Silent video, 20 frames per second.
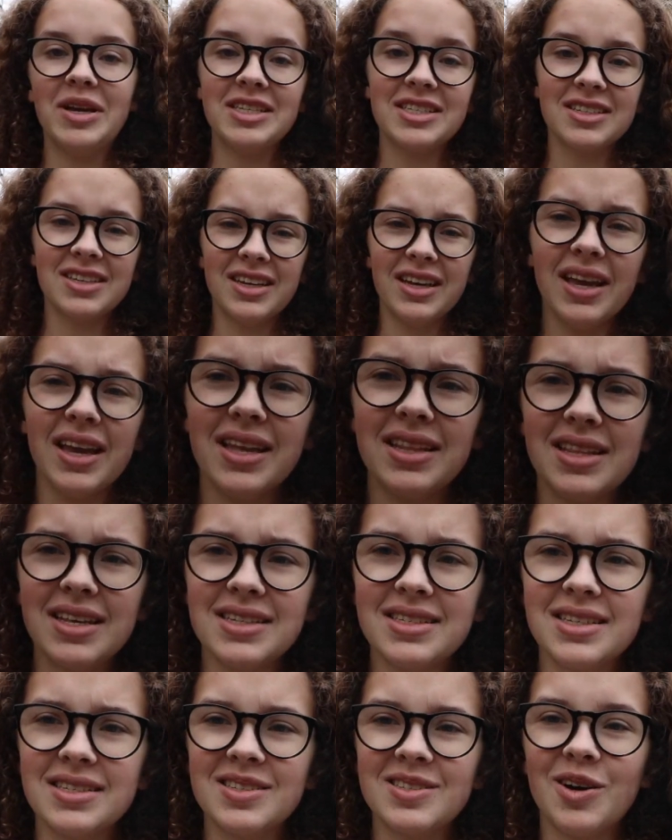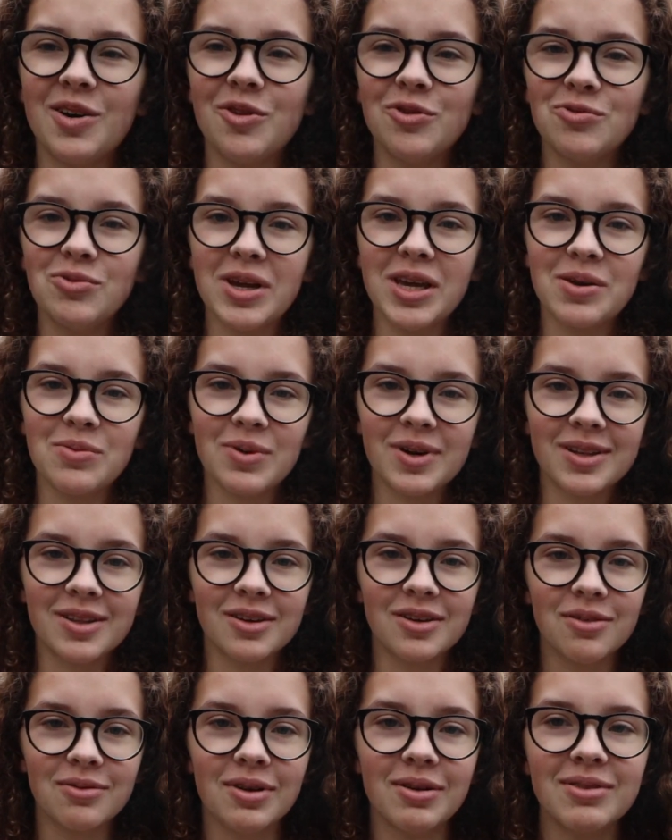Basically, this is the whole week where
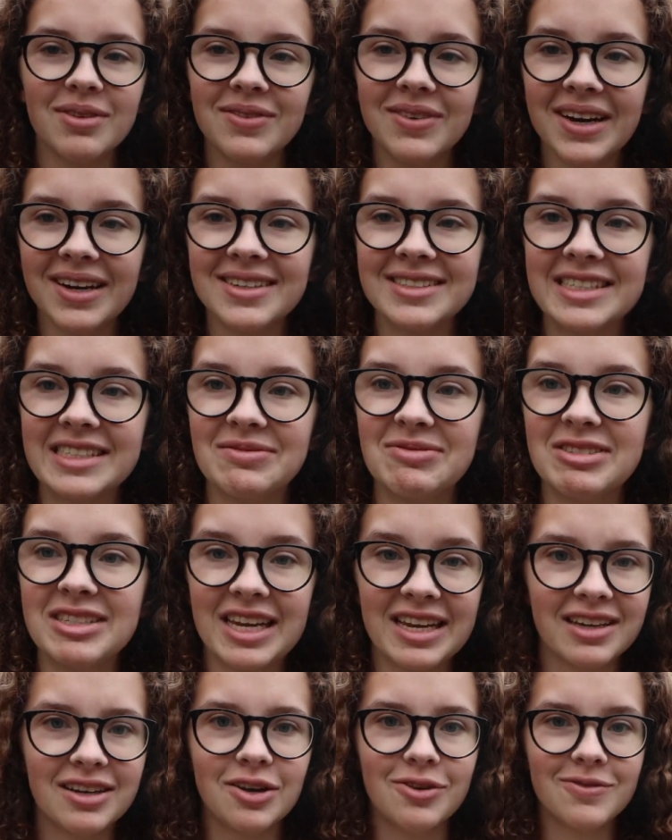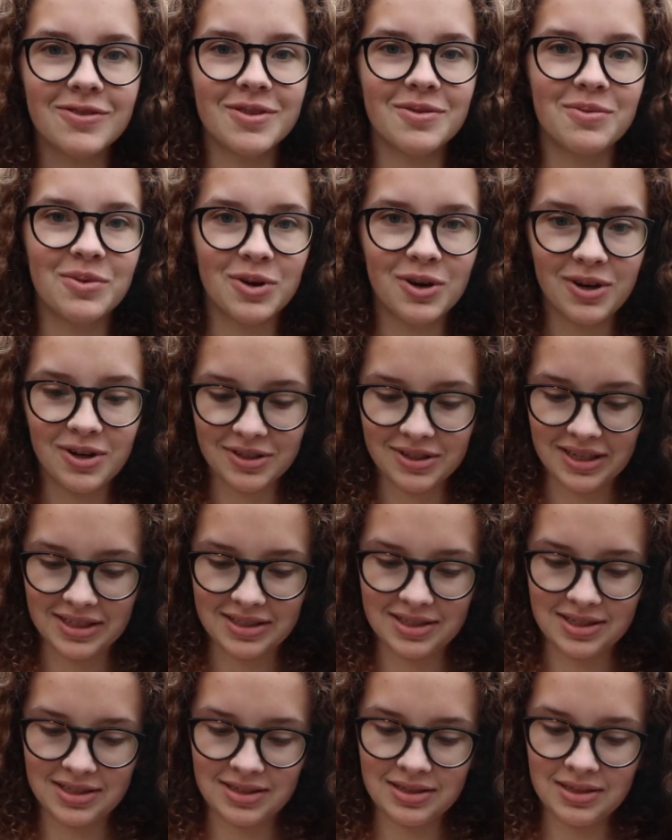the coronavirus has been taking over the world.
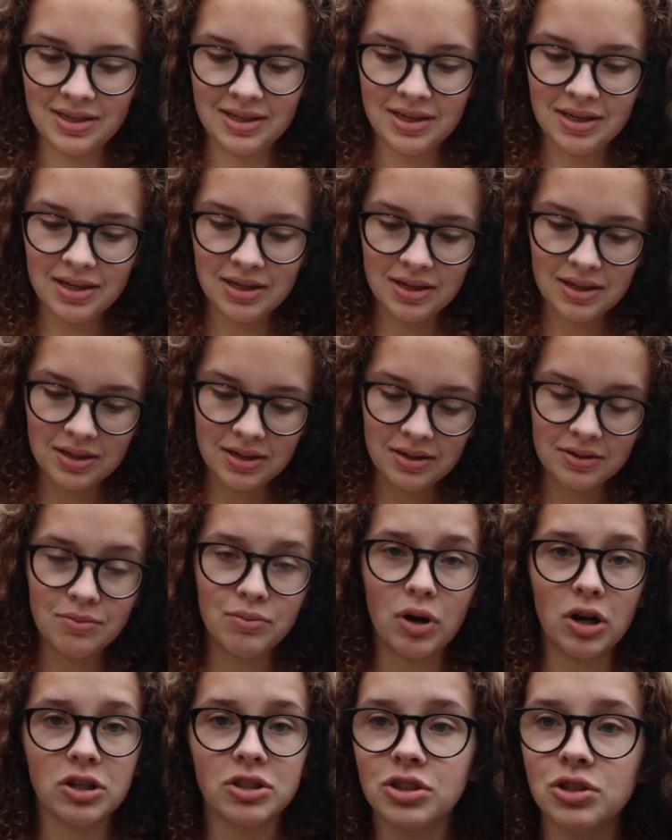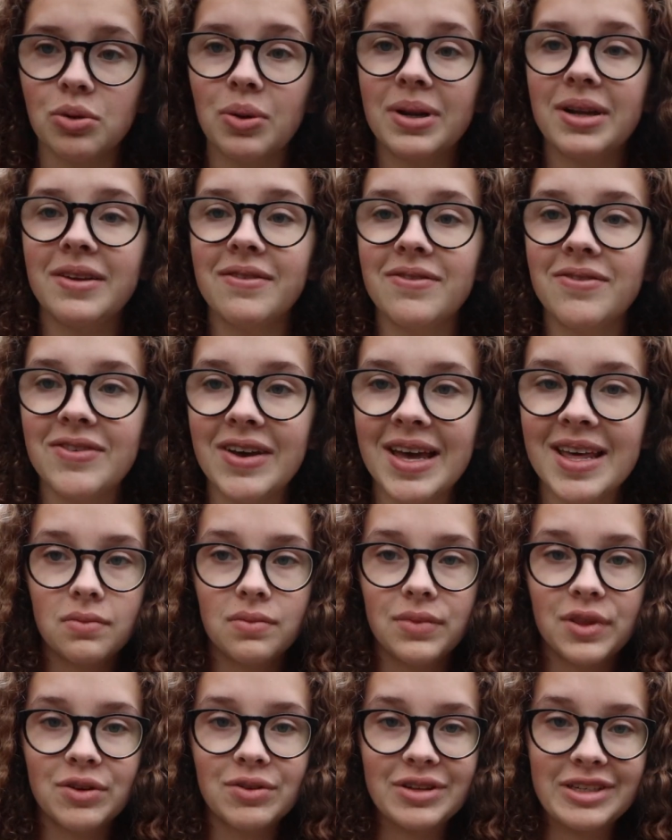It's March 25th.
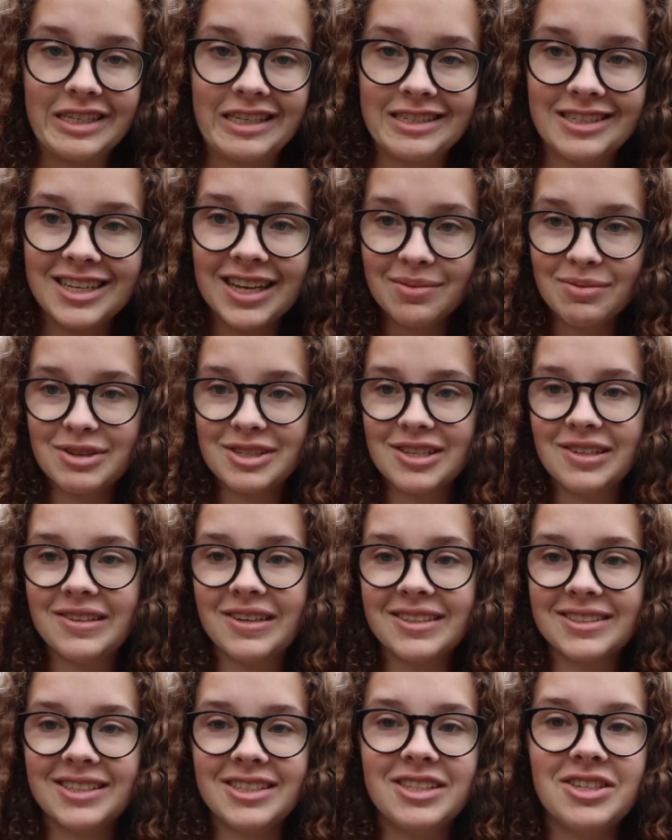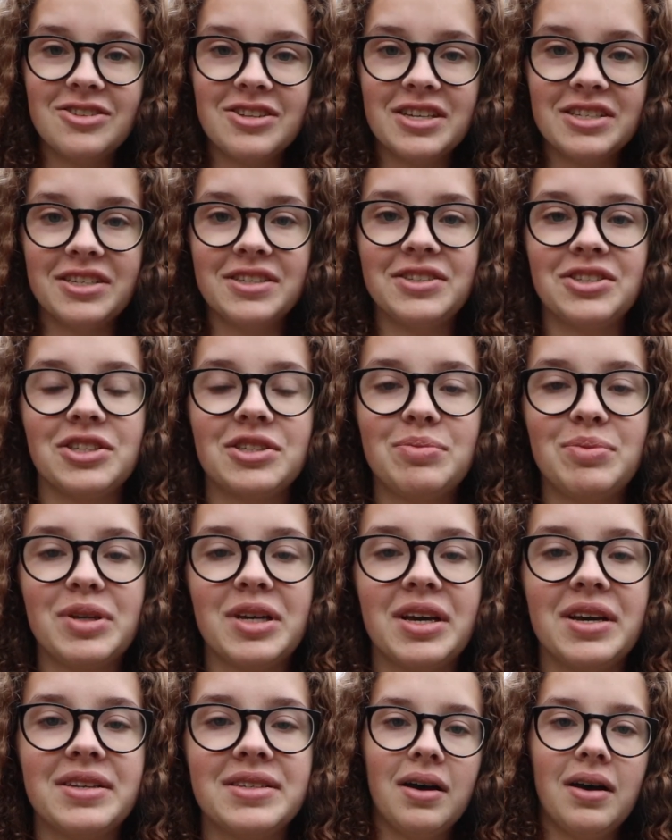The reason it's taking me so long to do this is just
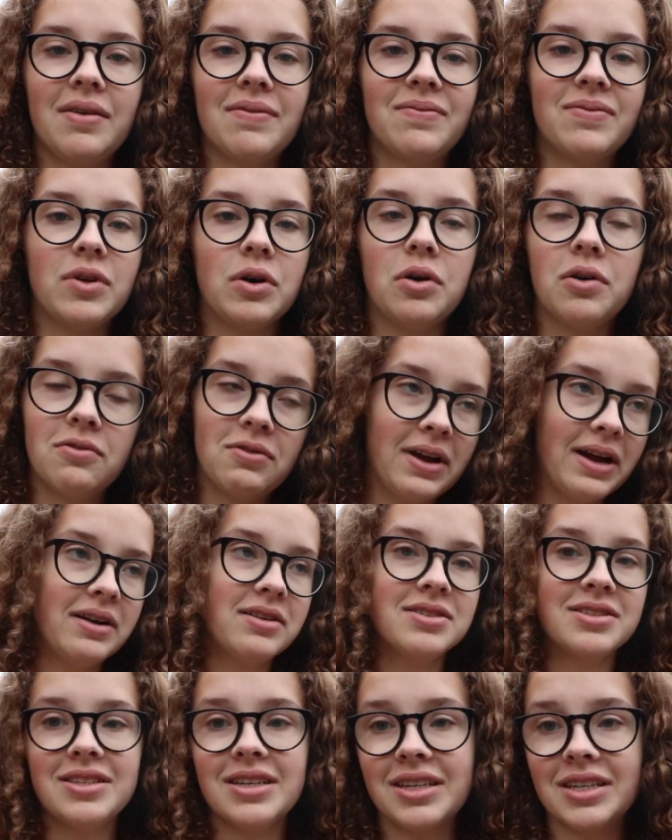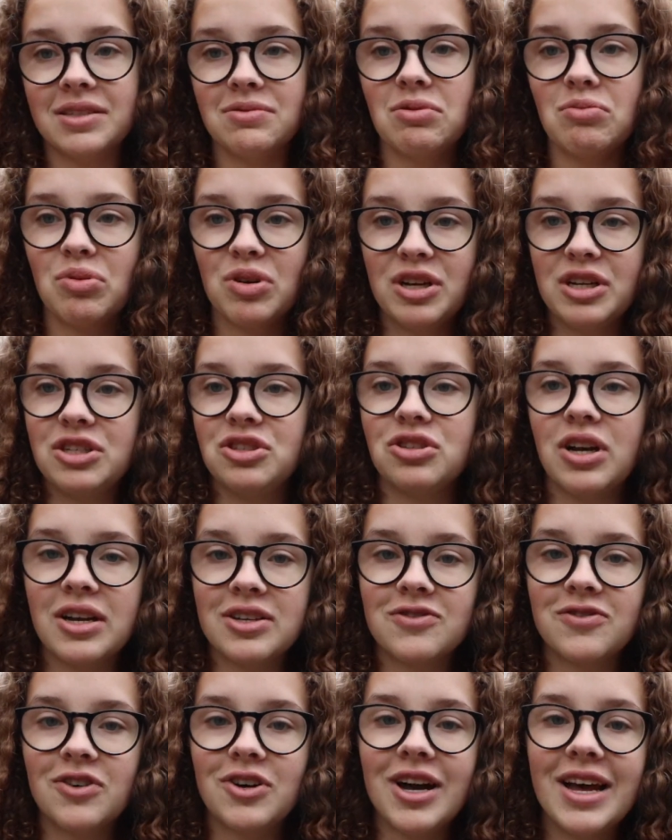because of the whole virus thing has been pretty
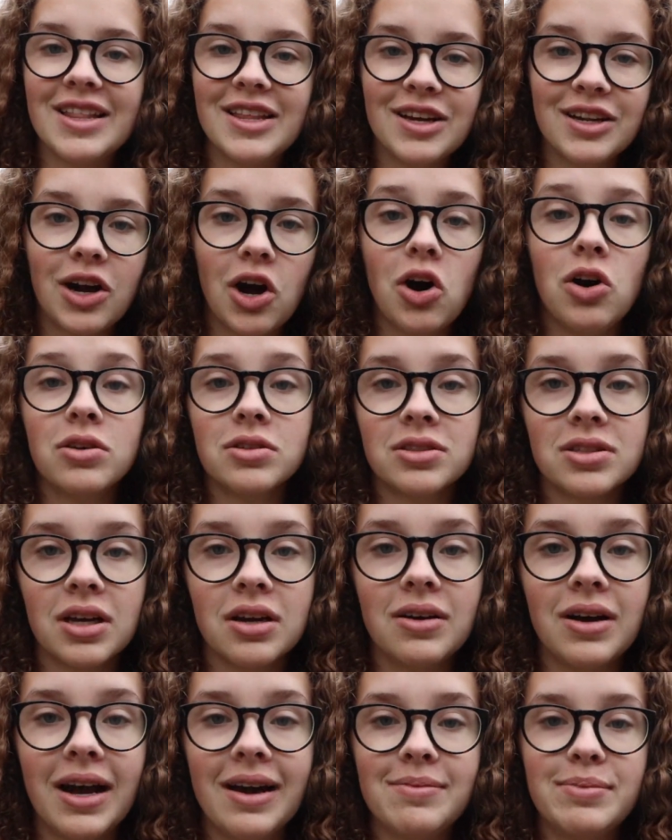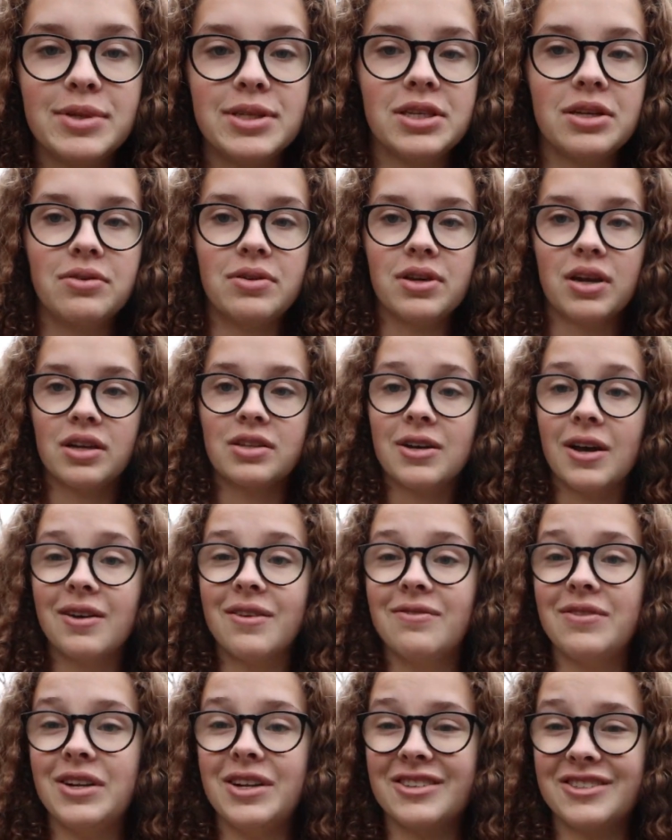stressful, and then also I've been doing a ton
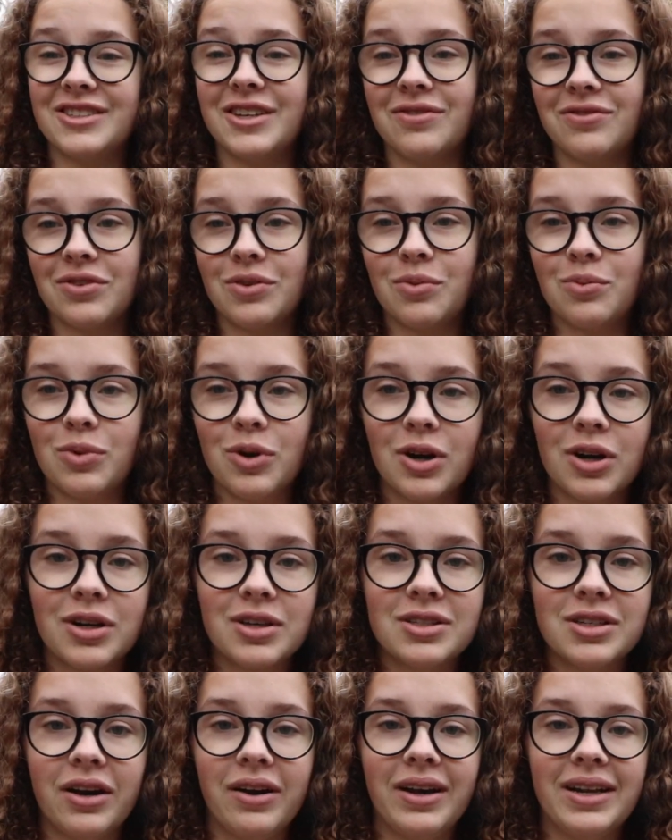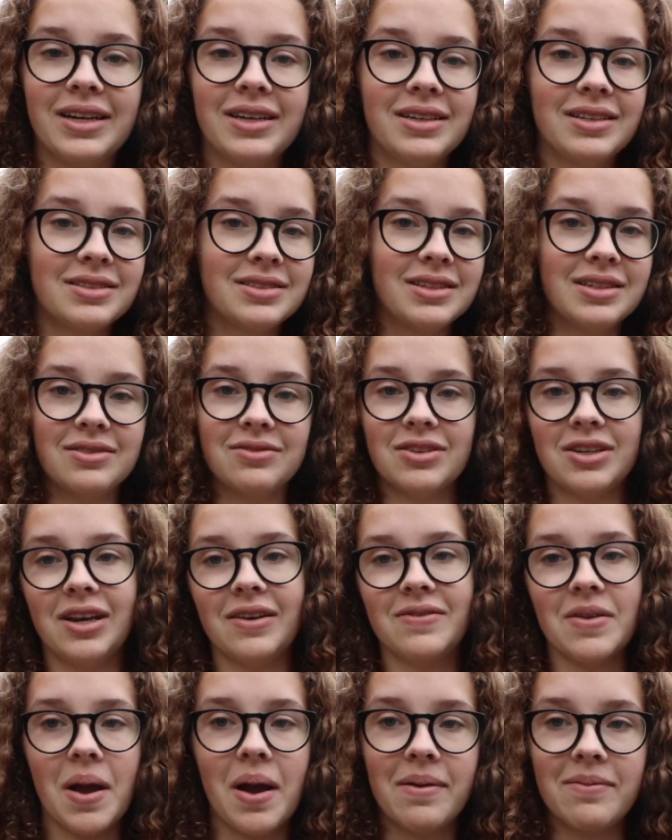of video stuff for work, so I didn't really
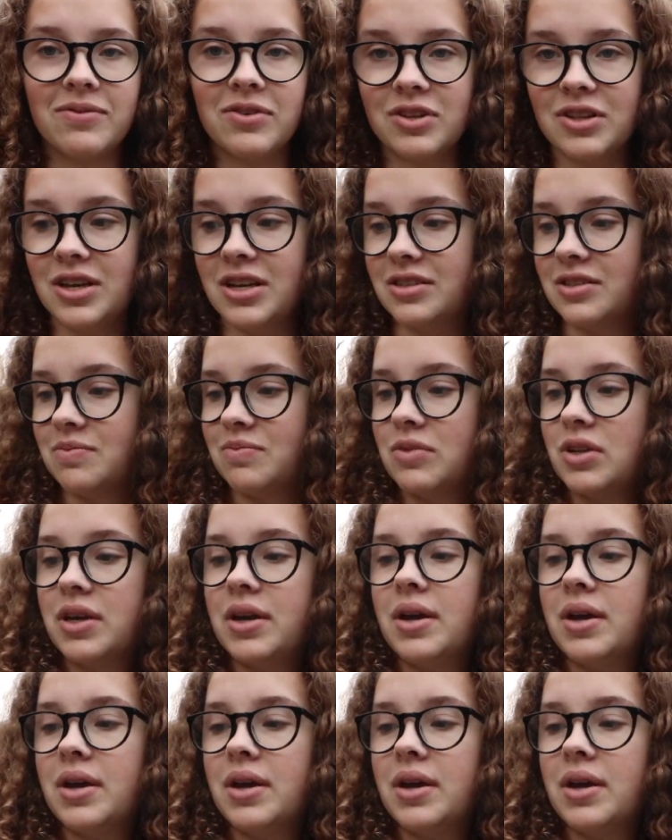have time for this.